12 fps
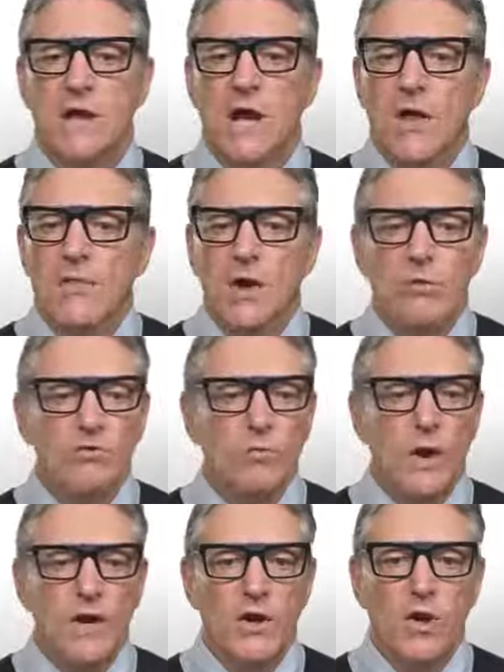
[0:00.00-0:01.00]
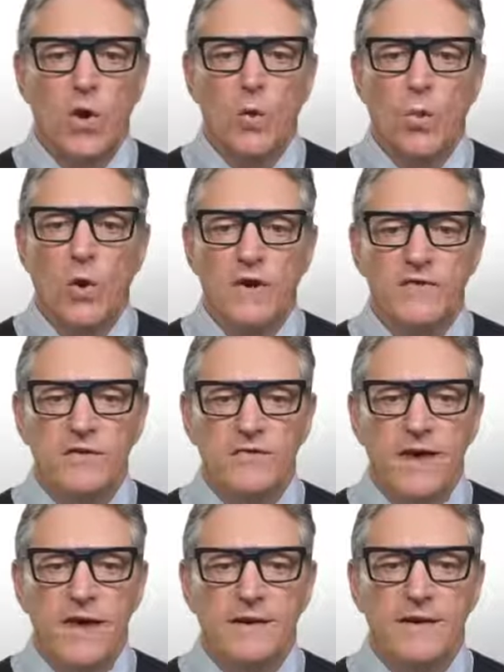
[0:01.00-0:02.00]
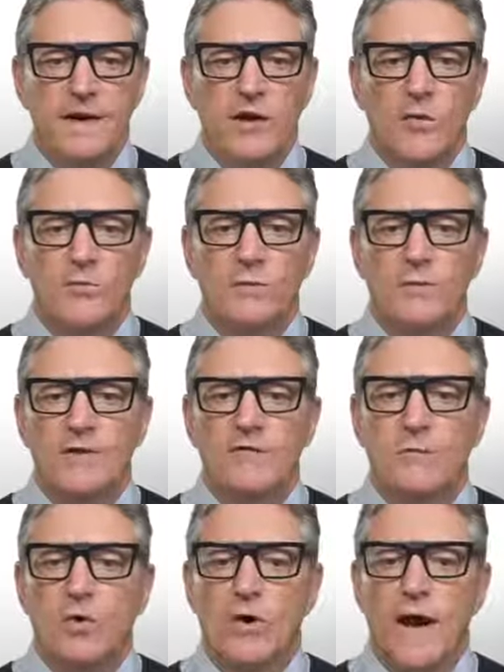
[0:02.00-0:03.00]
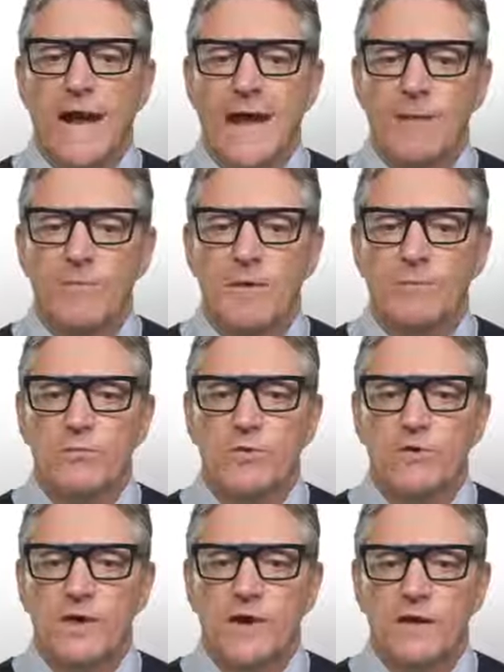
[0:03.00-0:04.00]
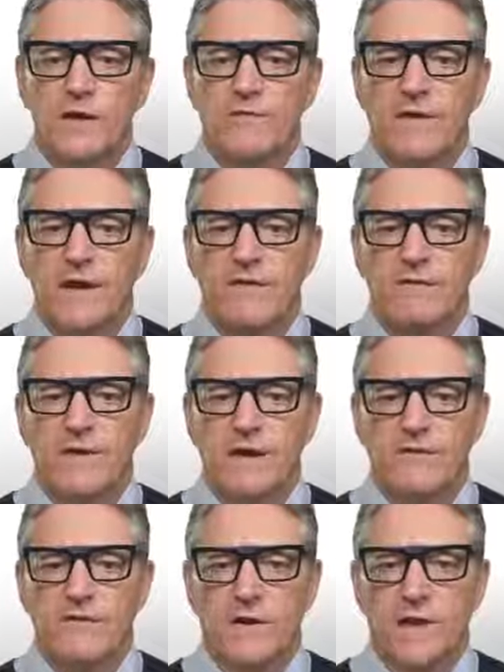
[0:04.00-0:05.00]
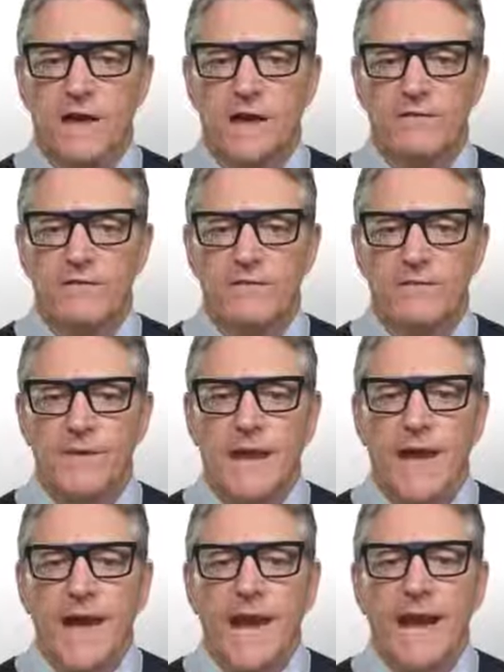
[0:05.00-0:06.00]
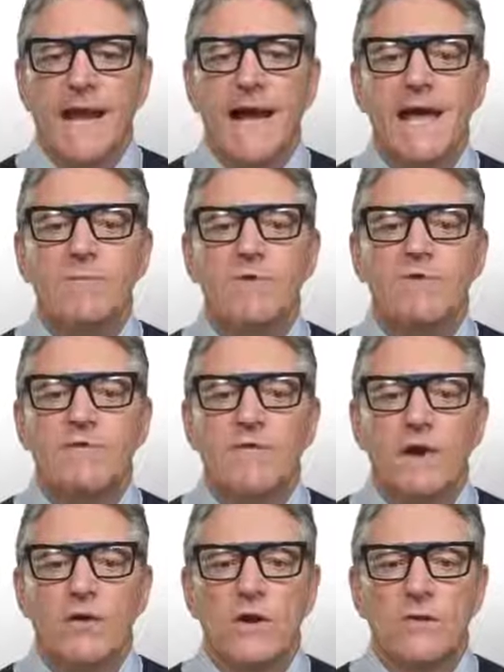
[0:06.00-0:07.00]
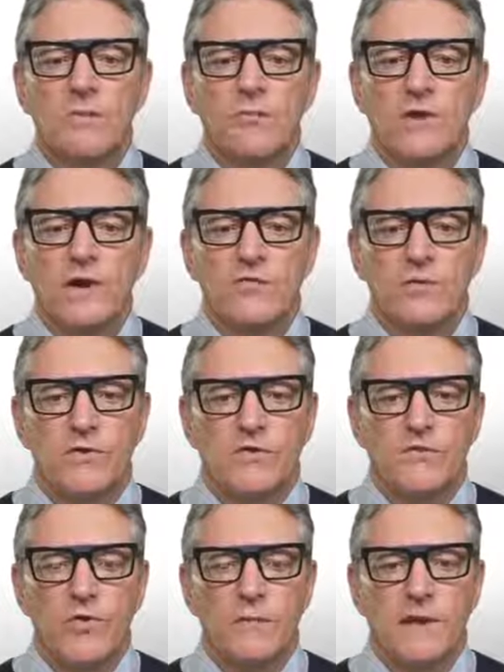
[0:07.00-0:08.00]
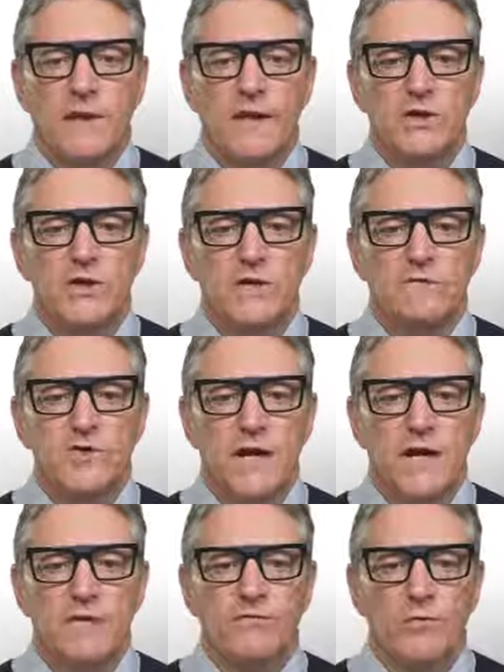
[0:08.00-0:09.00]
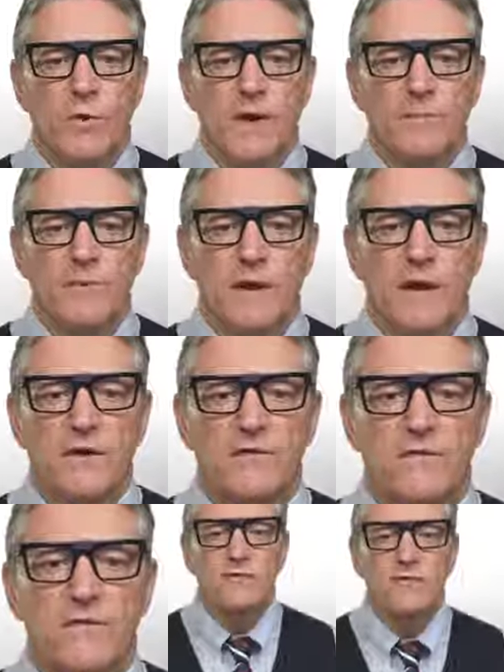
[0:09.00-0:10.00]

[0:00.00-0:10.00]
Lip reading: They always want to know what to take to help them live a more happy, productive, and eventful life. And I have been very impressed with the formulation of GenF20 Plus.